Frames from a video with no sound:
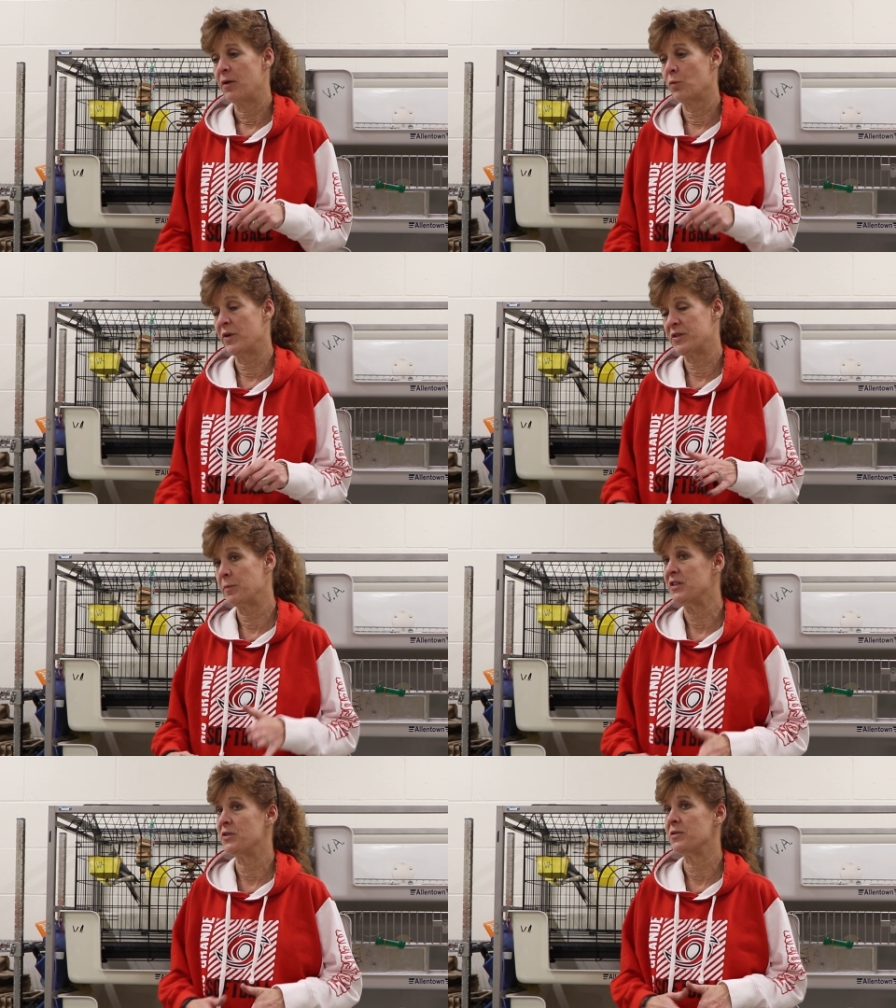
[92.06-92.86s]
which
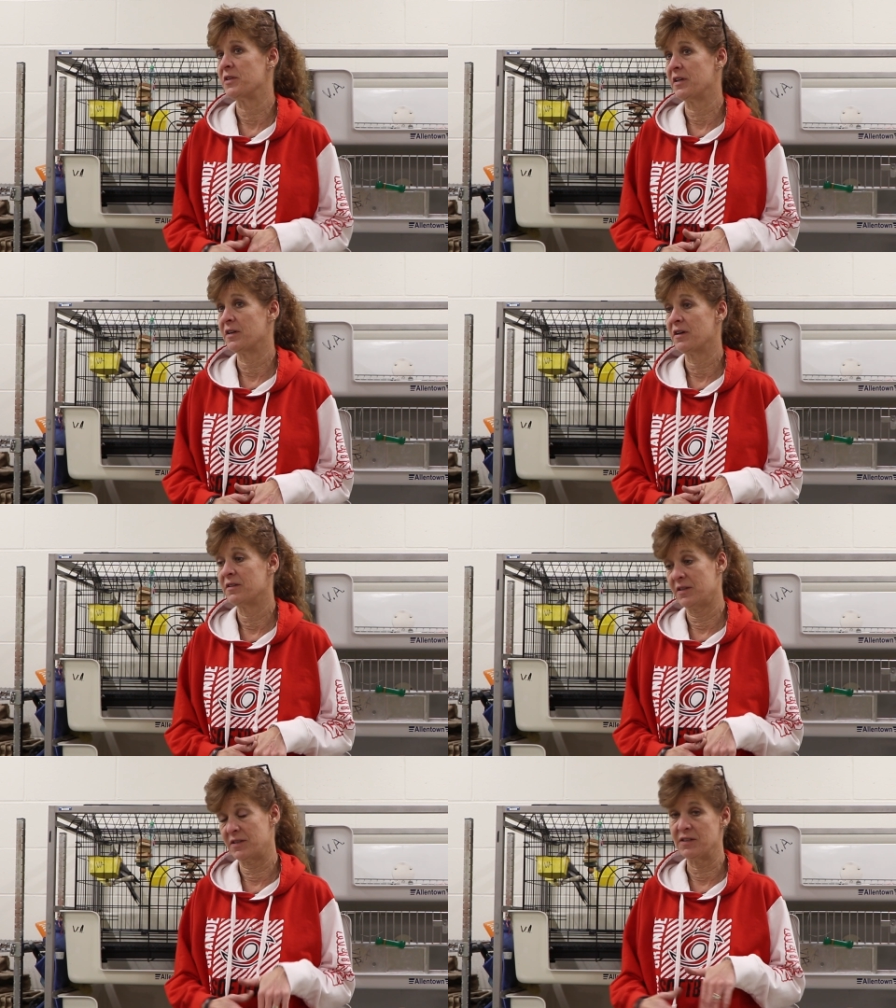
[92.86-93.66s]
means using
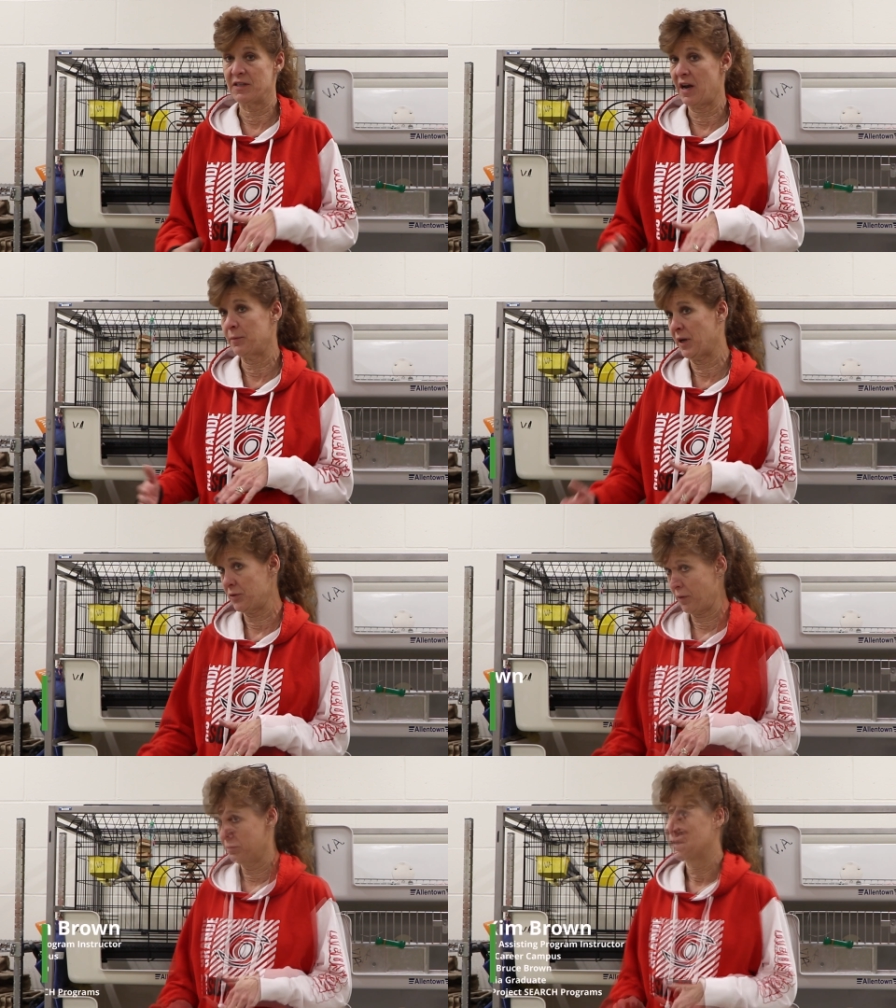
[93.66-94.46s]
the Cincinnati
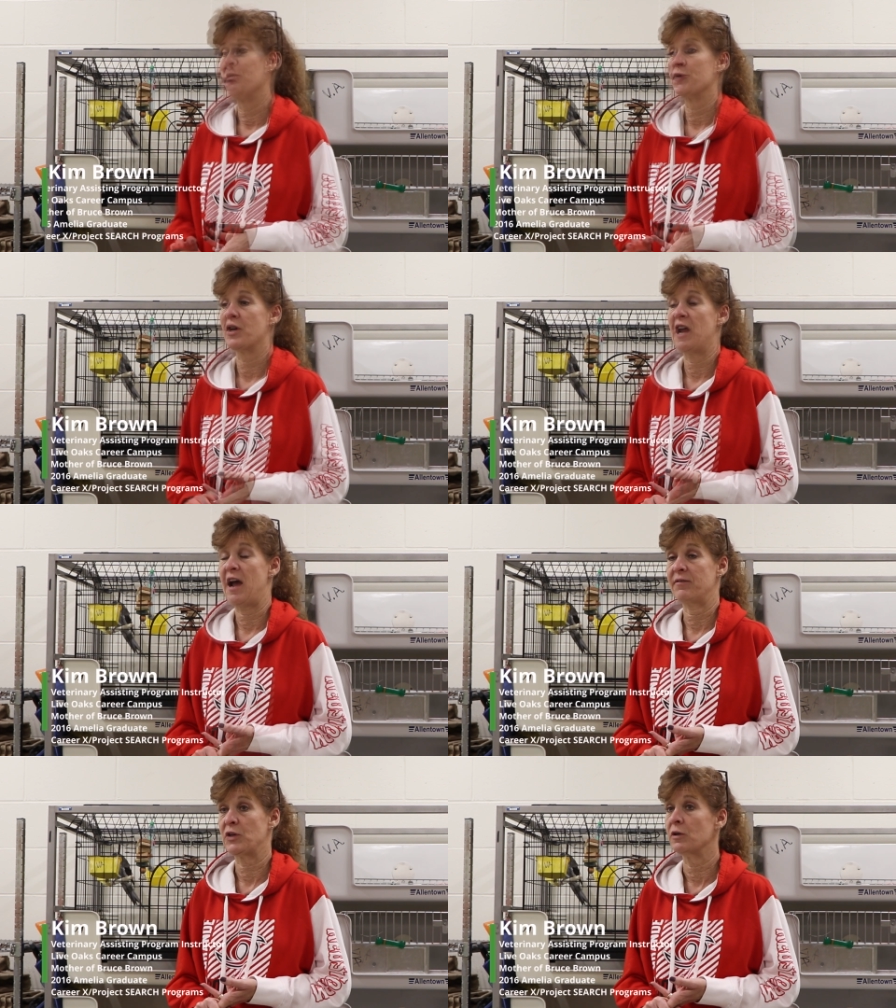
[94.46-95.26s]
Metro. He was going to
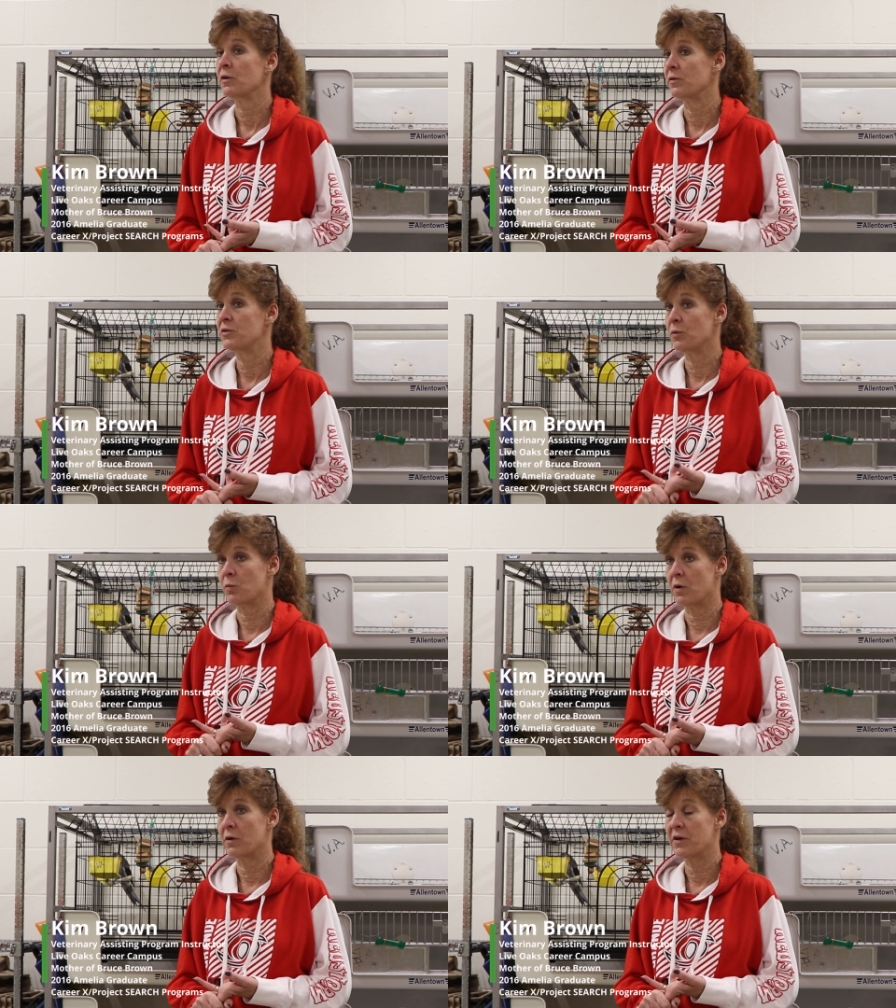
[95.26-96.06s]
have to learn to
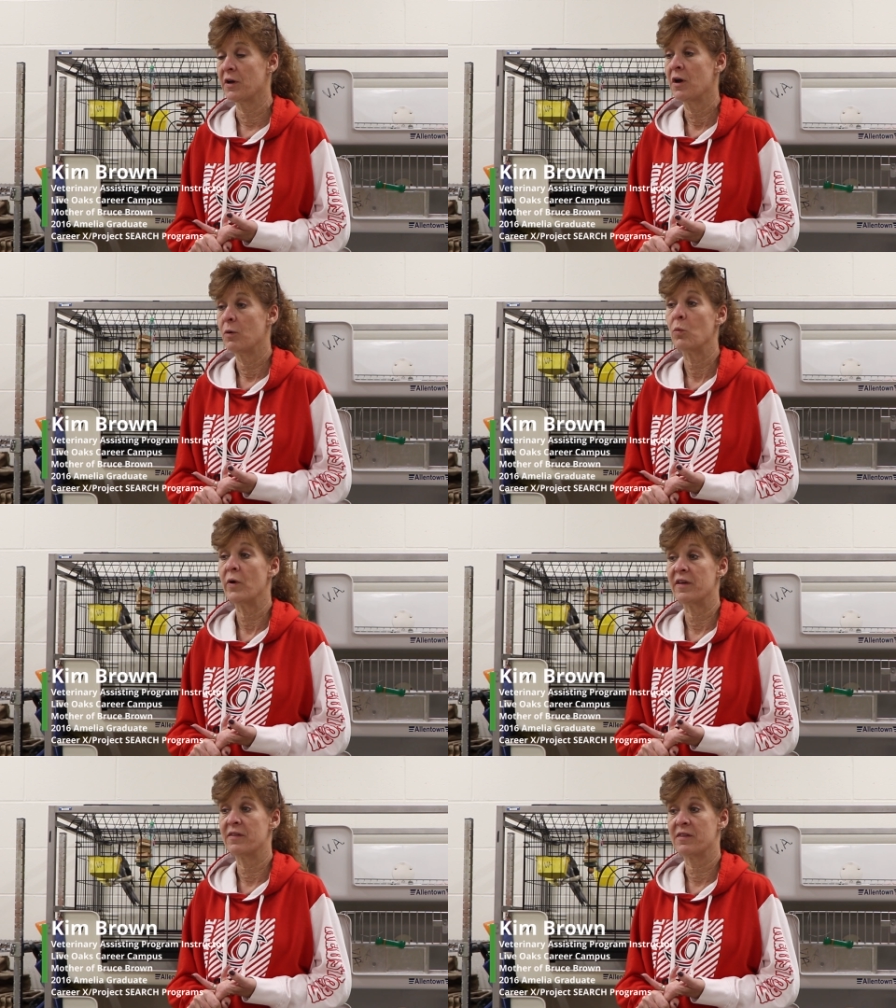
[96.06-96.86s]
work
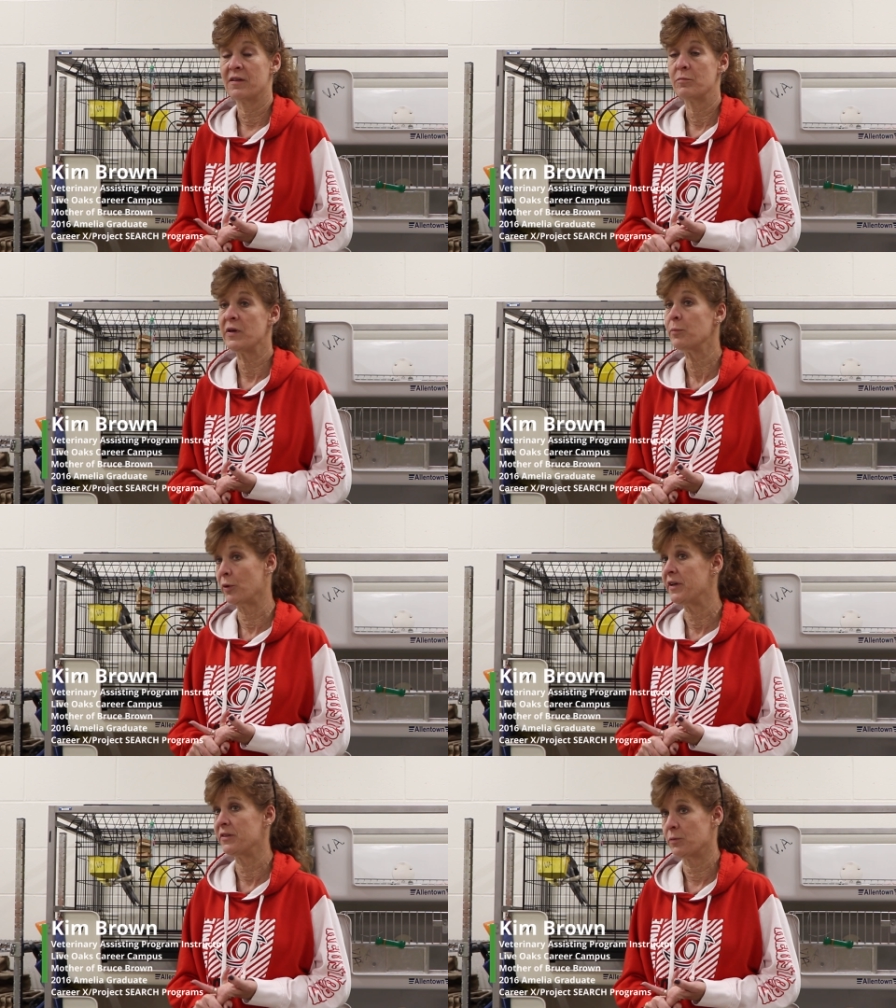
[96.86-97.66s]
with
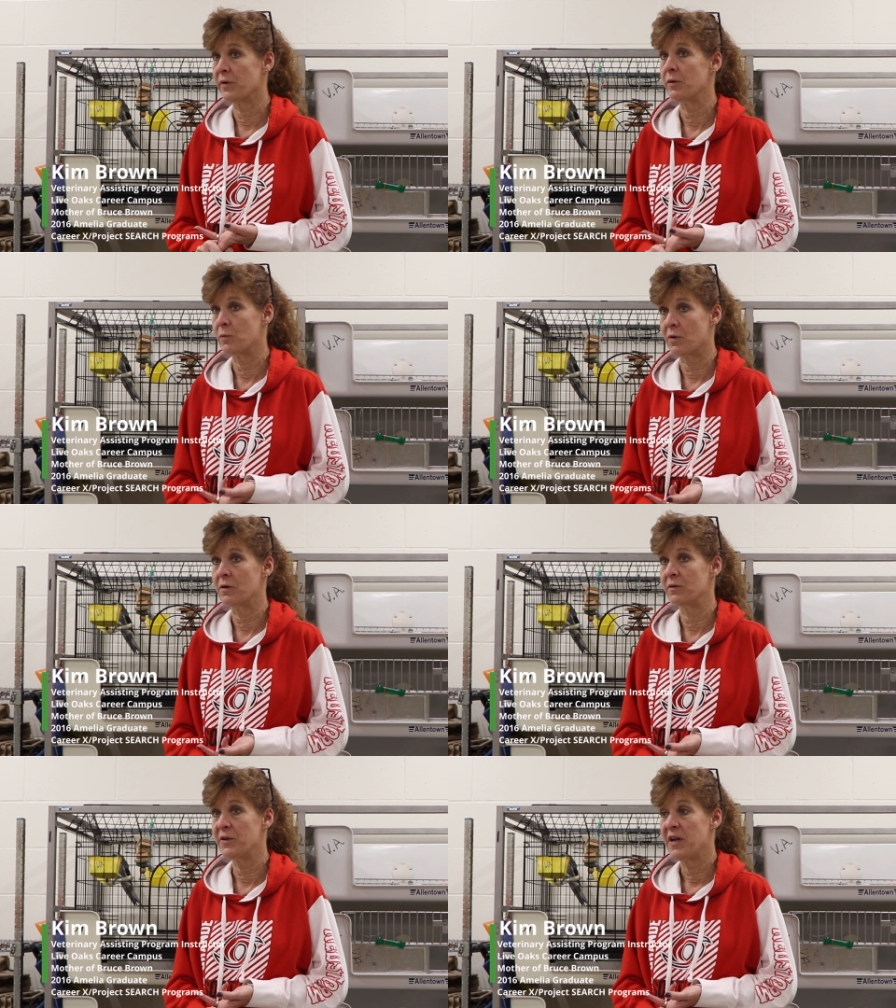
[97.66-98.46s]
people in the real
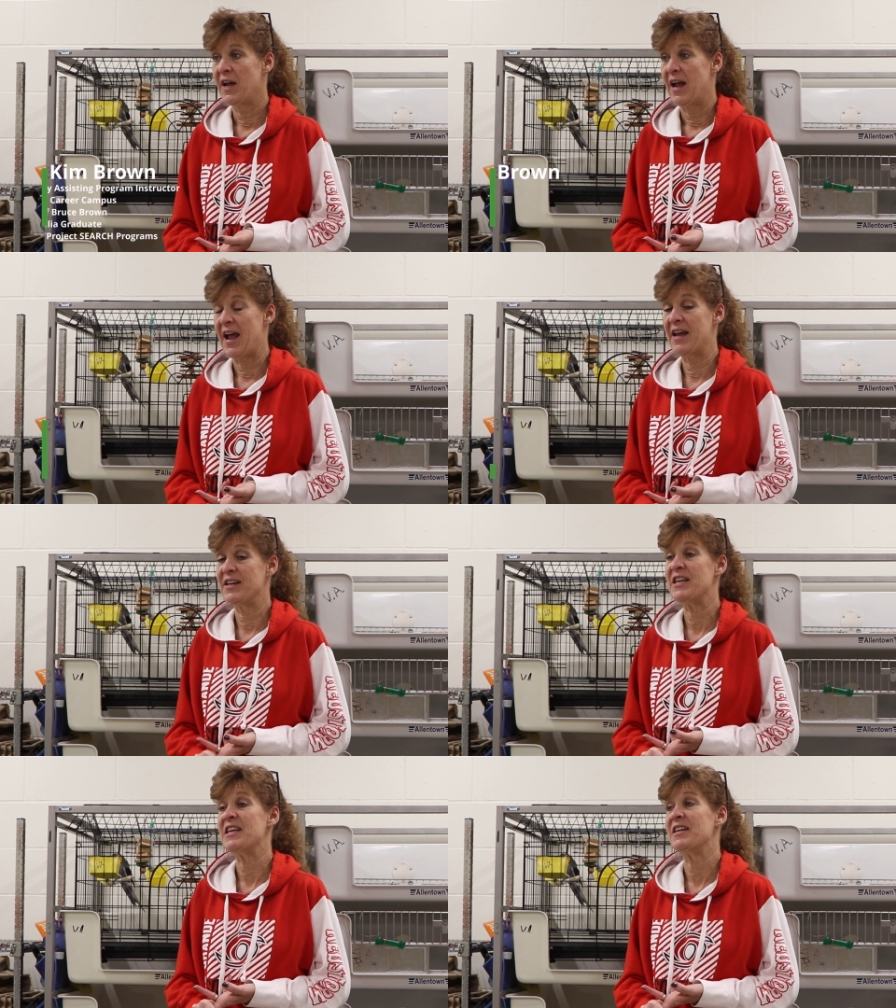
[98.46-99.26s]
world,
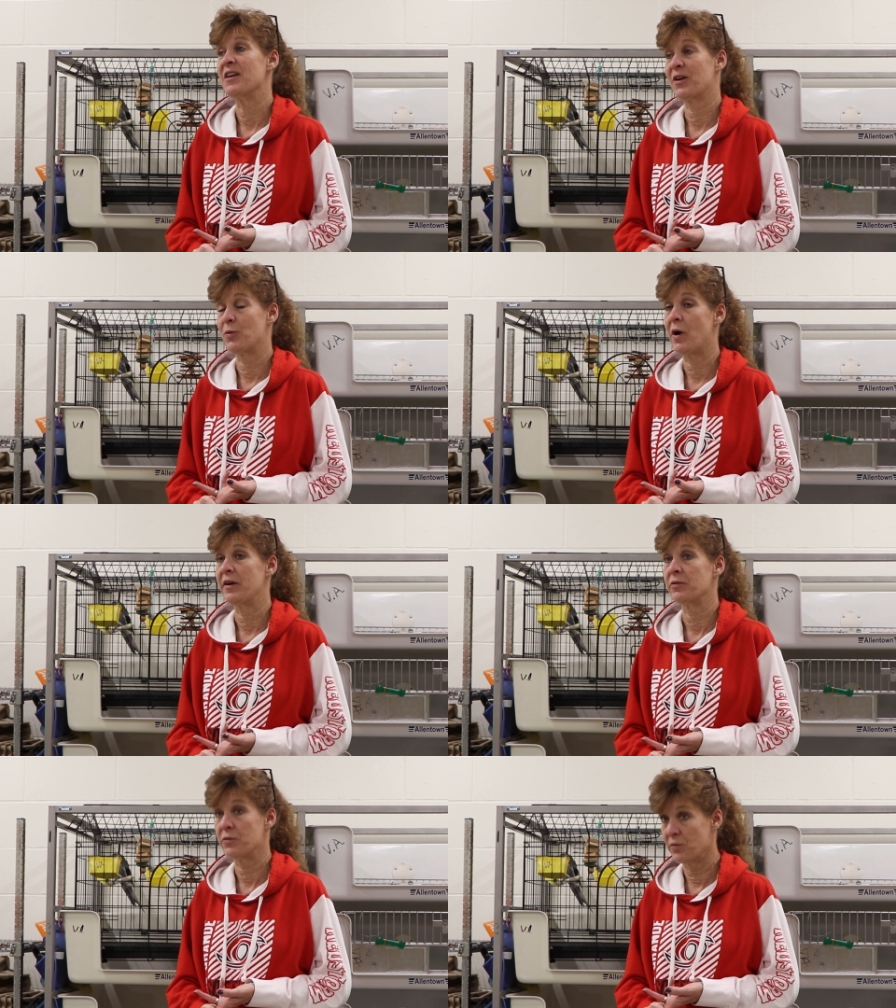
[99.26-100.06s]
and he
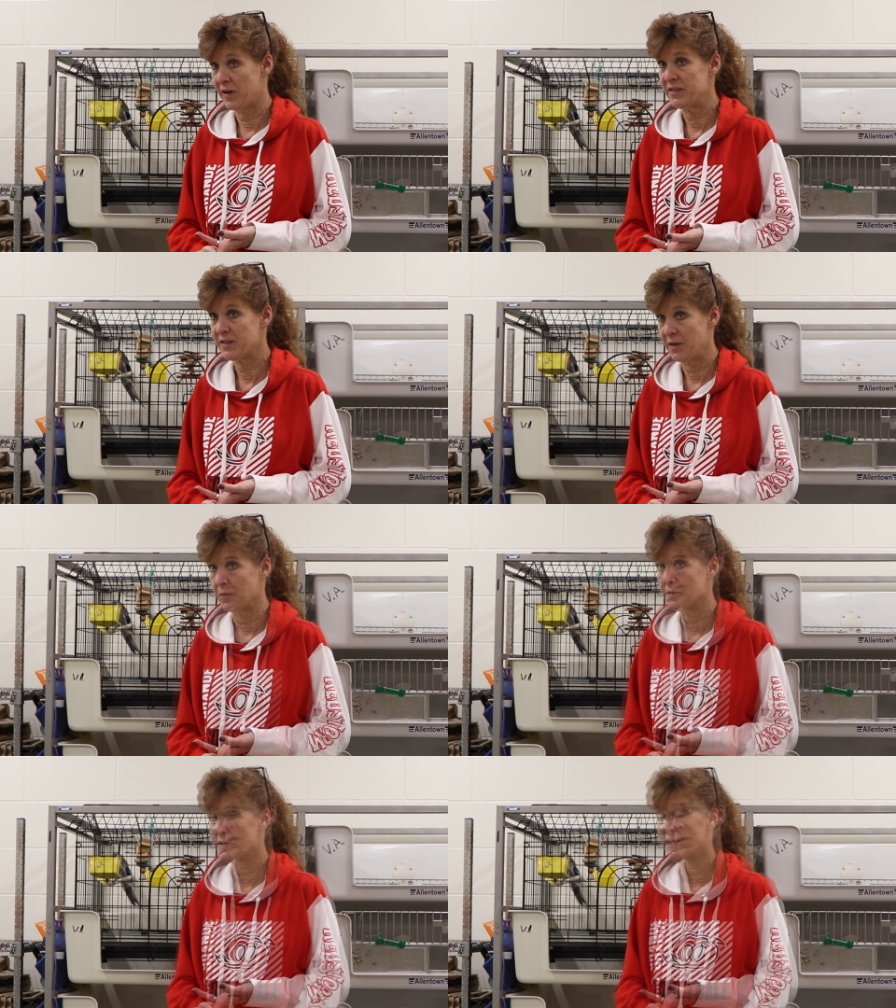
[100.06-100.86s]
acquired great
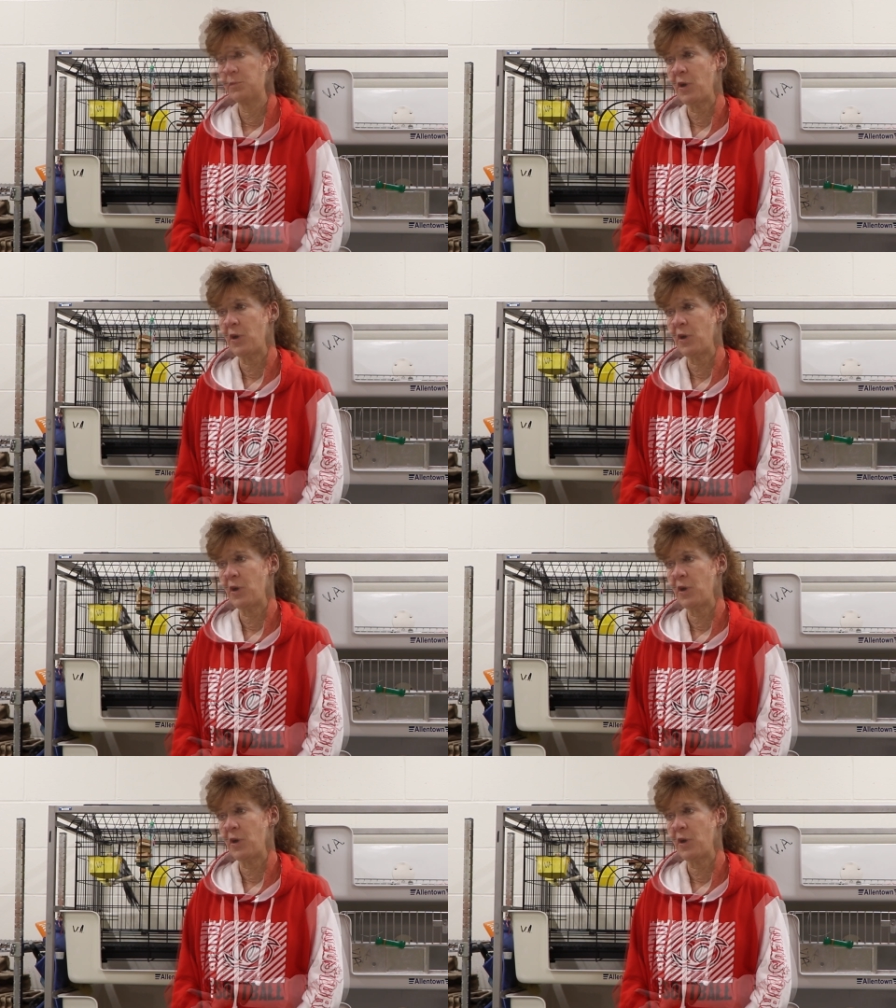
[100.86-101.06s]
skills.